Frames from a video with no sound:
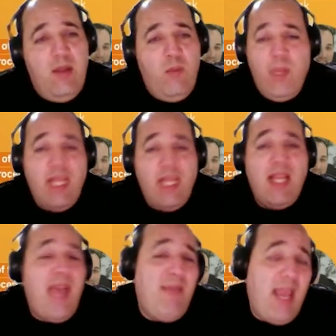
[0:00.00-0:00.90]
We didn't
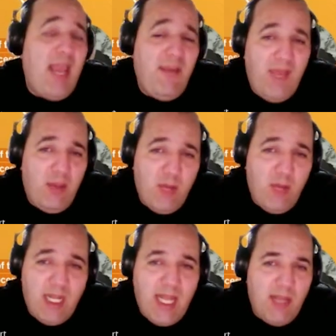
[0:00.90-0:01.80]
have anything to
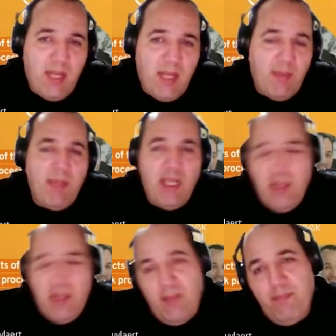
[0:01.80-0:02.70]
analyze our
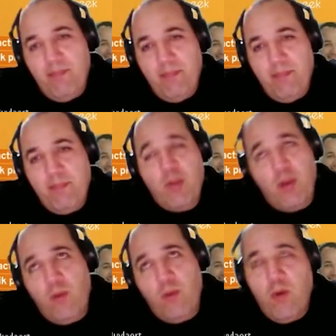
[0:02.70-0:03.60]
capabilities.
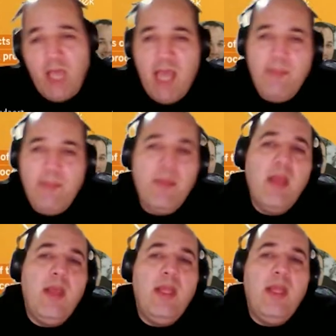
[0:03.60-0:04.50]
So, okay,
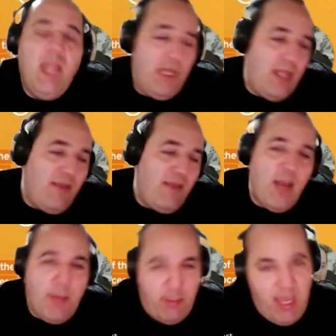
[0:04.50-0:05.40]
this is the
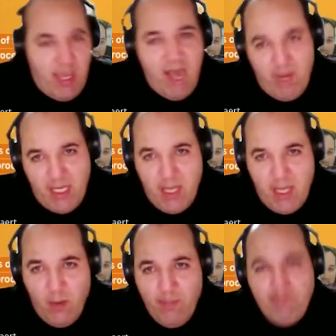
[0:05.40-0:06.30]
environment we have right
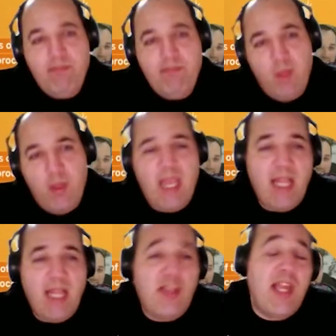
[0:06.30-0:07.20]
now. Okay,
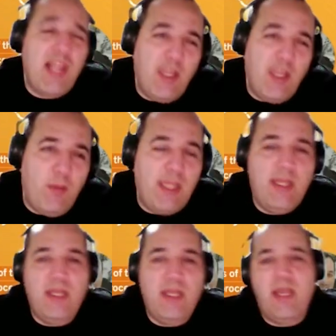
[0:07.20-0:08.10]
let's change a little bit
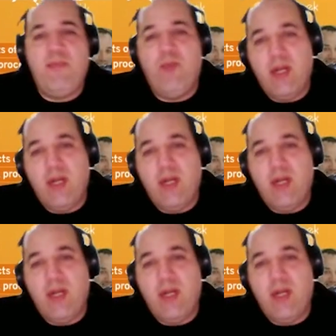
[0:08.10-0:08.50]
this step 4.